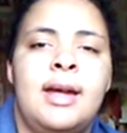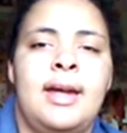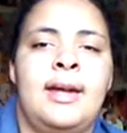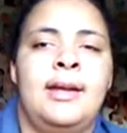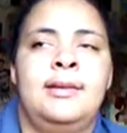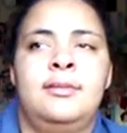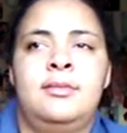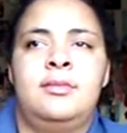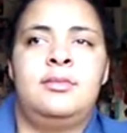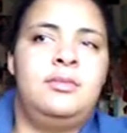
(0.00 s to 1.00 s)
it
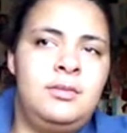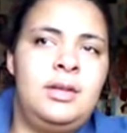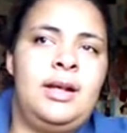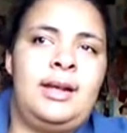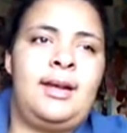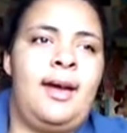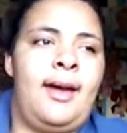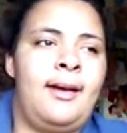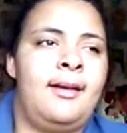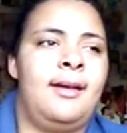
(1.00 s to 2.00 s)
it
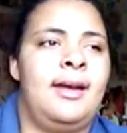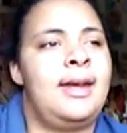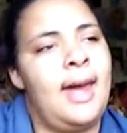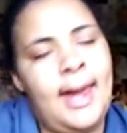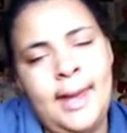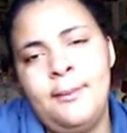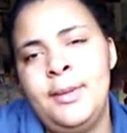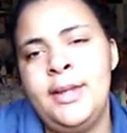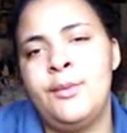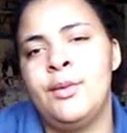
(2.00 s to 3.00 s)
can it
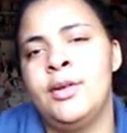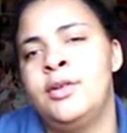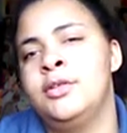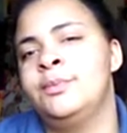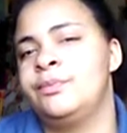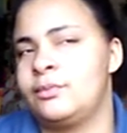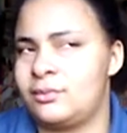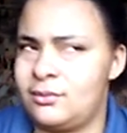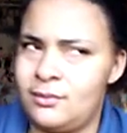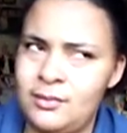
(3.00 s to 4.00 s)
can be real
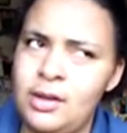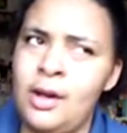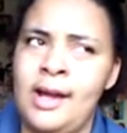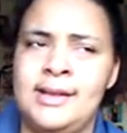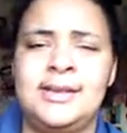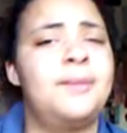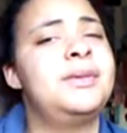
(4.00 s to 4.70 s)
and